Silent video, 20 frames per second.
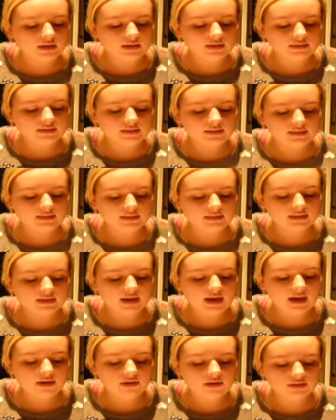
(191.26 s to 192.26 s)
Since the
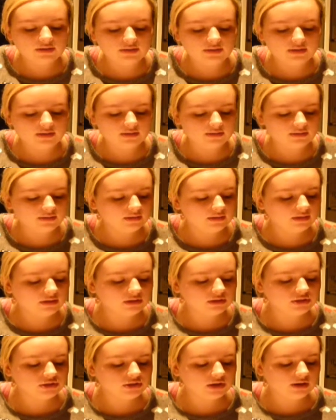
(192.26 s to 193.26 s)
characters
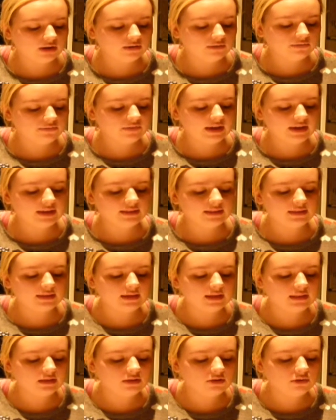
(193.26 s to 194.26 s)
are shown facing
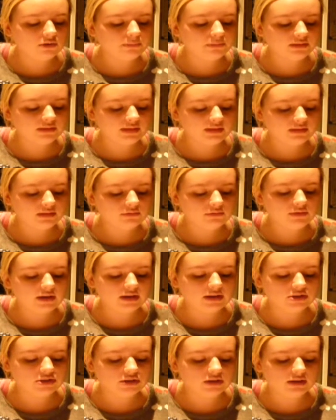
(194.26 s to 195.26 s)
in the opposite
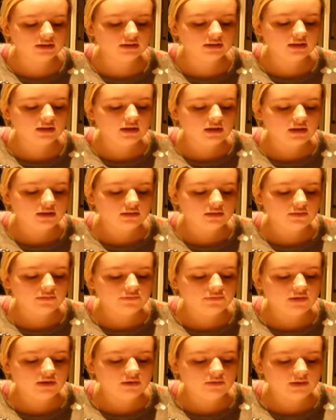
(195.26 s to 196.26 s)
direction, the
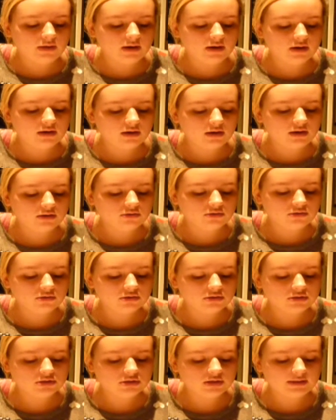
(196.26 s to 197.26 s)
viewer
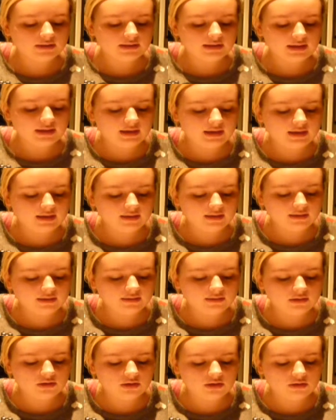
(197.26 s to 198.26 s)
unconsciously
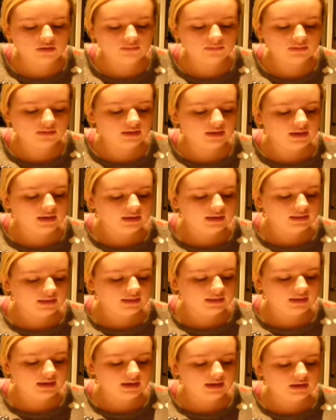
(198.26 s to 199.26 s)
assumes
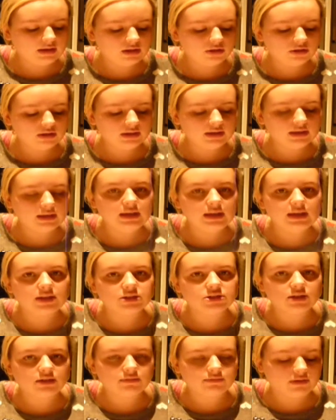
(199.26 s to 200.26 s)
that they are looking at
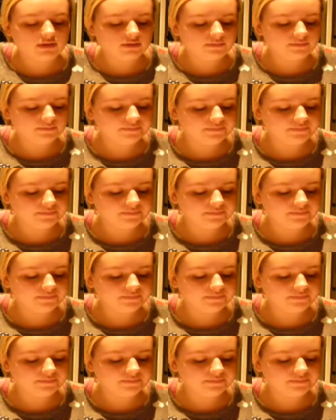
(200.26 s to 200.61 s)
each other.